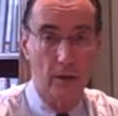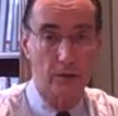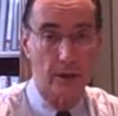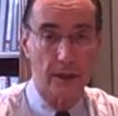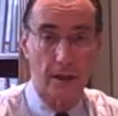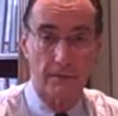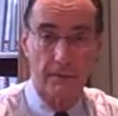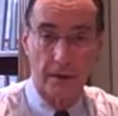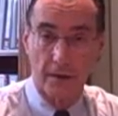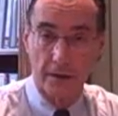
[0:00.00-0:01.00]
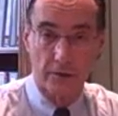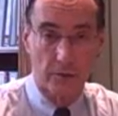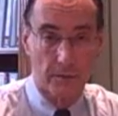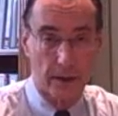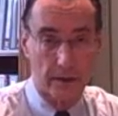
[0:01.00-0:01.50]
whose income varies
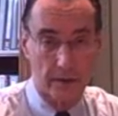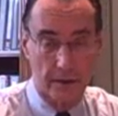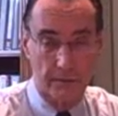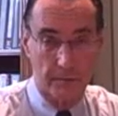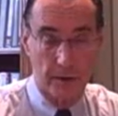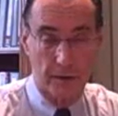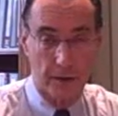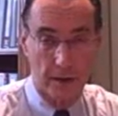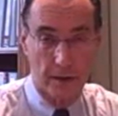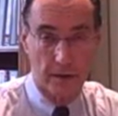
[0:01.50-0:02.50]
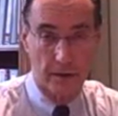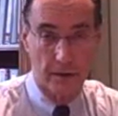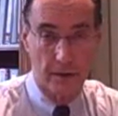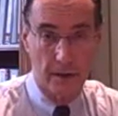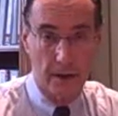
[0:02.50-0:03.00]
tremendously from year to year,
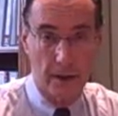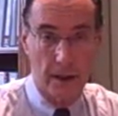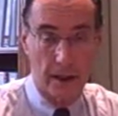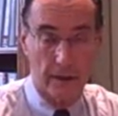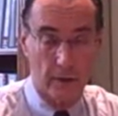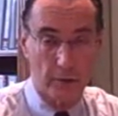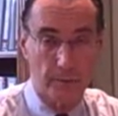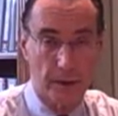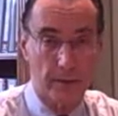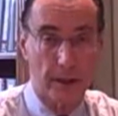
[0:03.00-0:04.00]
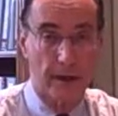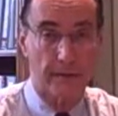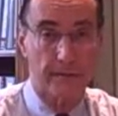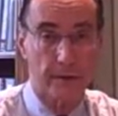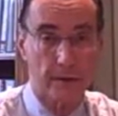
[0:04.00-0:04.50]
and those people
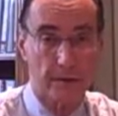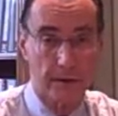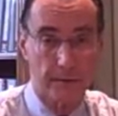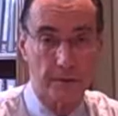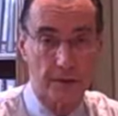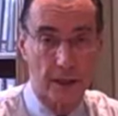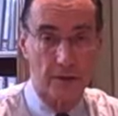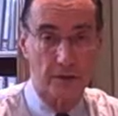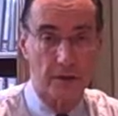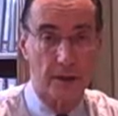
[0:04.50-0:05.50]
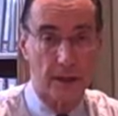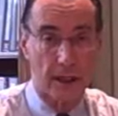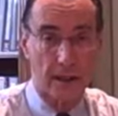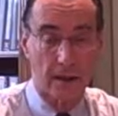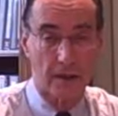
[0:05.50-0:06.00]
have different sections in the
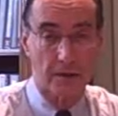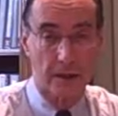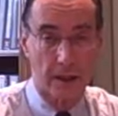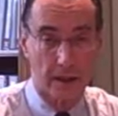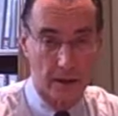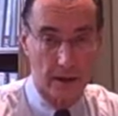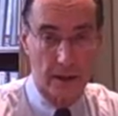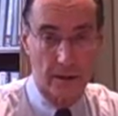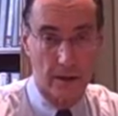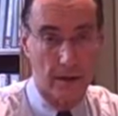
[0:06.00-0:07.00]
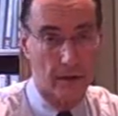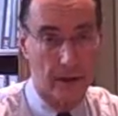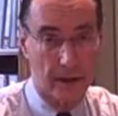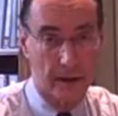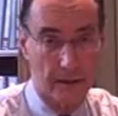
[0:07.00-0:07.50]
guidelines to calculate
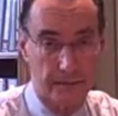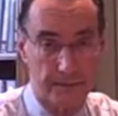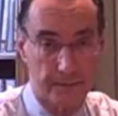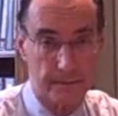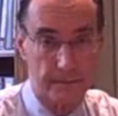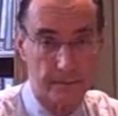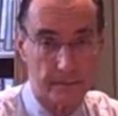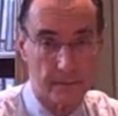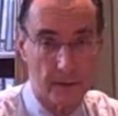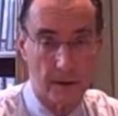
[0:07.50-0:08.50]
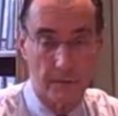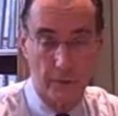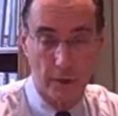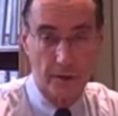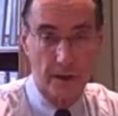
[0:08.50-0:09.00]
their income.
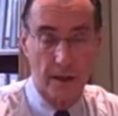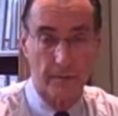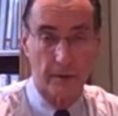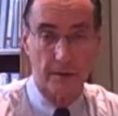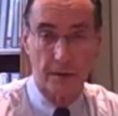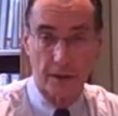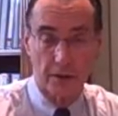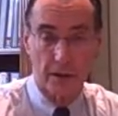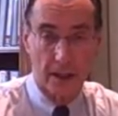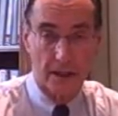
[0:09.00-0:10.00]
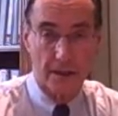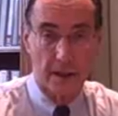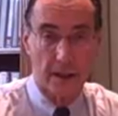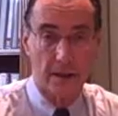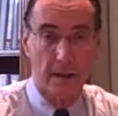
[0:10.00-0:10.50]
For example, in Section
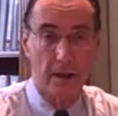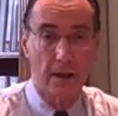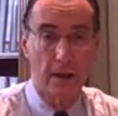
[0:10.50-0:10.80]
19,